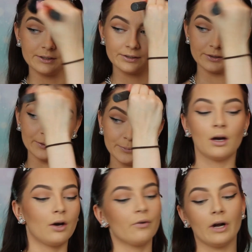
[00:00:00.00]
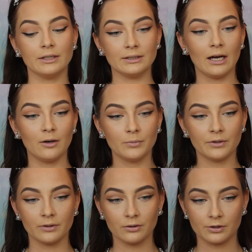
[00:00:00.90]
So alright, now
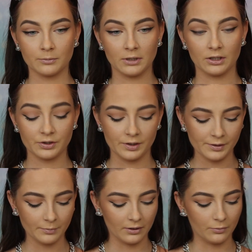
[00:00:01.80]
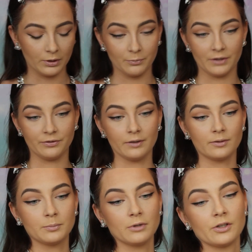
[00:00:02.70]
moving on to blush. This is one of my
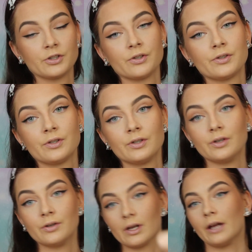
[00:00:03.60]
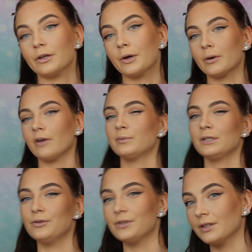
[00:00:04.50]
favorite blushes to use. I know I've been
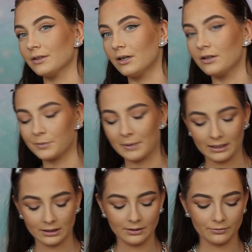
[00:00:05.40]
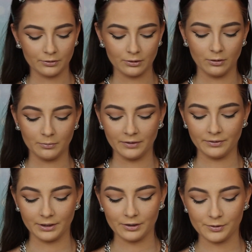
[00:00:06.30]
using the Nars palette for a lot of my
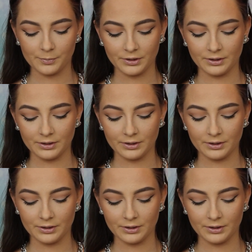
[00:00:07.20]
videos, but